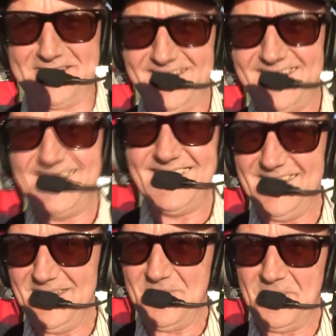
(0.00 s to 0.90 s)
ass.
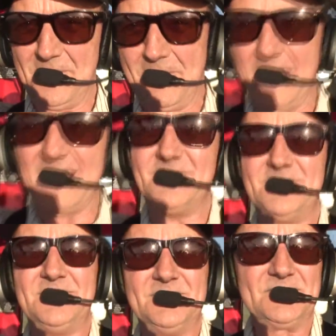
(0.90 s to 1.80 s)
Yeah, down there is
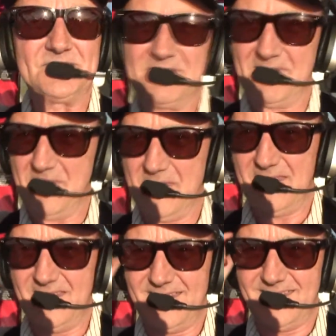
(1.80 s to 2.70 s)
Cape Lip
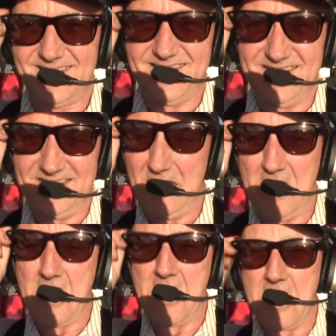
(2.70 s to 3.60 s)
and we're going to head
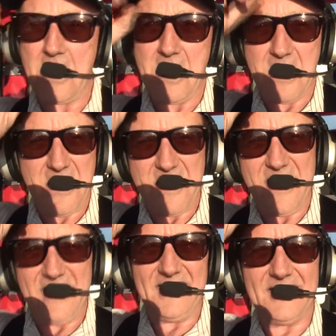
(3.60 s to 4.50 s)
down the beach towards
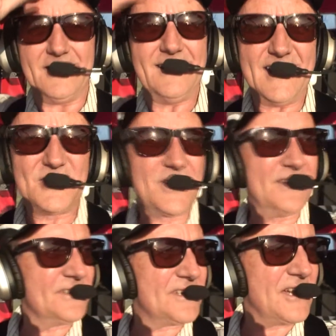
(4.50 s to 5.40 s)
Inverloch. As you
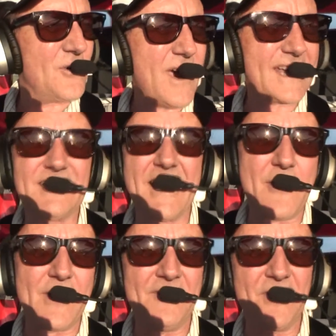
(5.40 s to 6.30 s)
can see, quite
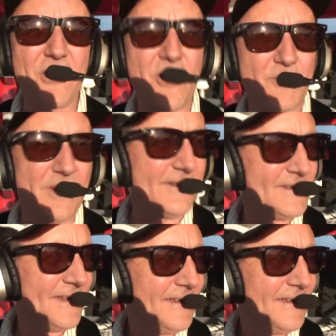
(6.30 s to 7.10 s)
glary in the cockpit